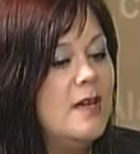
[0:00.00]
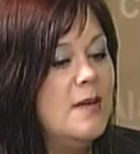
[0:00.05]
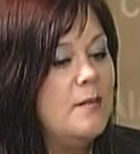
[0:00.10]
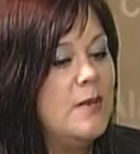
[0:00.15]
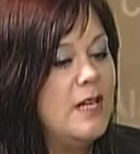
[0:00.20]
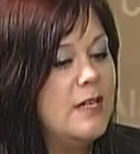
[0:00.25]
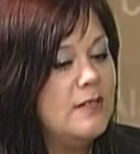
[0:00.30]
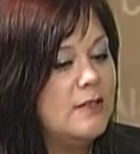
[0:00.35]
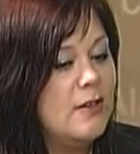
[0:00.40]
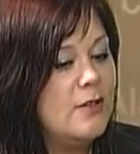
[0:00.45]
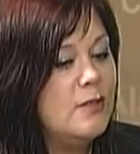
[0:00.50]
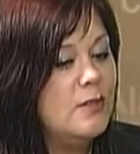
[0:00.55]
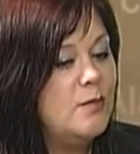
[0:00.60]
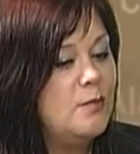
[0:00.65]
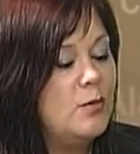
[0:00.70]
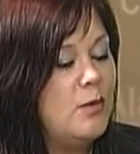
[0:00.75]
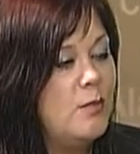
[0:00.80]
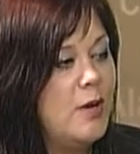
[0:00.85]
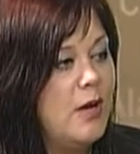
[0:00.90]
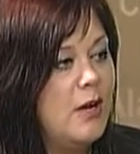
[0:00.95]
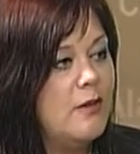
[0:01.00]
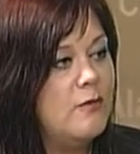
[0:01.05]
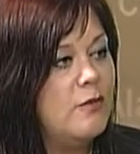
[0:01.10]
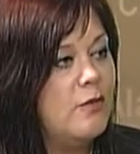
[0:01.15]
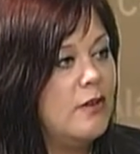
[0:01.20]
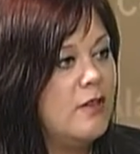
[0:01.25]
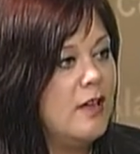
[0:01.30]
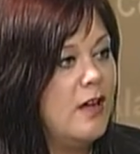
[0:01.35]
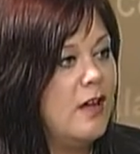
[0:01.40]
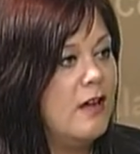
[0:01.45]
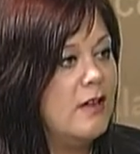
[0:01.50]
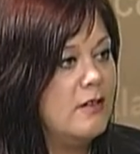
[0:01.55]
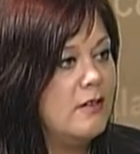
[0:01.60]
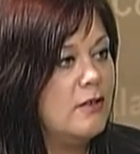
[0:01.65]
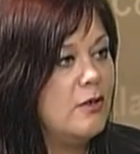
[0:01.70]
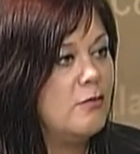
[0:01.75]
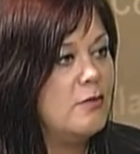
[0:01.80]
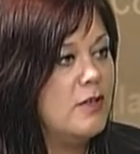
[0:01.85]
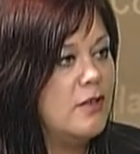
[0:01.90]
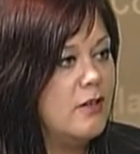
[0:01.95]
but it's also preparing for that
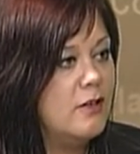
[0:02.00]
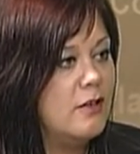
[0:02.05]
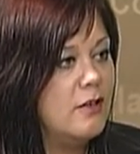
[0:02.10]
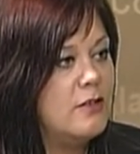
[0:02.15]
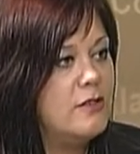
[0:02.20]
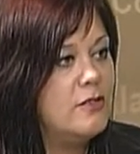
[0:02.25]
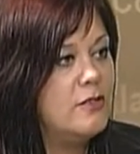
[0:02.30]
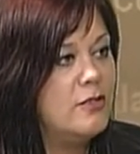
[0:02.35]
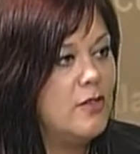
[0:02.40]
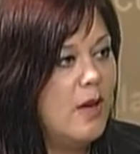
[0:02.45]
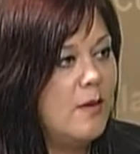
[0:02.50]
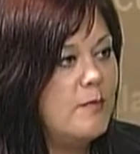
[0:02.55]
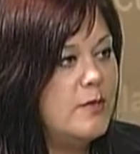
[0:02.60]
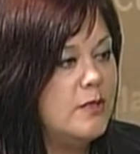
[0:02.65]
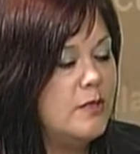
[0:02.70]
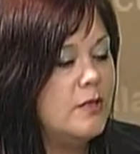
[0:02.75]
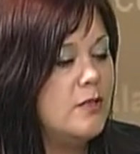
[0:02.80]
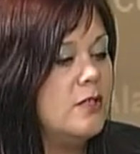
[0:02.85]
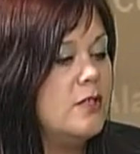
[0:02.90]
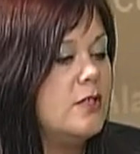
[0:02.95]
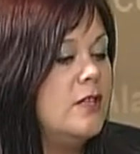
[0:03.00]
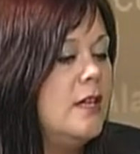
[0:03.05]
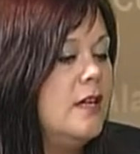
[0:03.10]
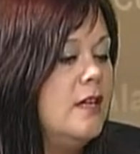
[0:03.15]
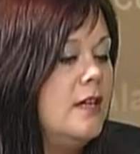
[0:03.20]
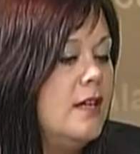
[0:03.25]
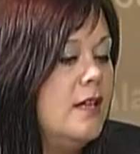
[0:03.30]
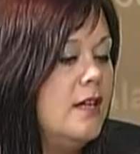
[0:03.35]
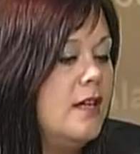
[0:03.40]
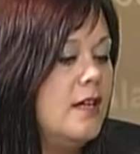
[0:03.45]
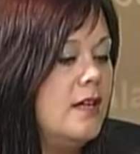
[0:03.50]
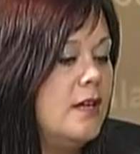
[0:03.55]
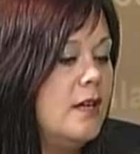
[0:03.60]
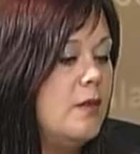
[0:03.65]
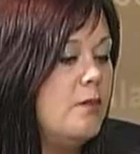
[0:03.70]
career job search. And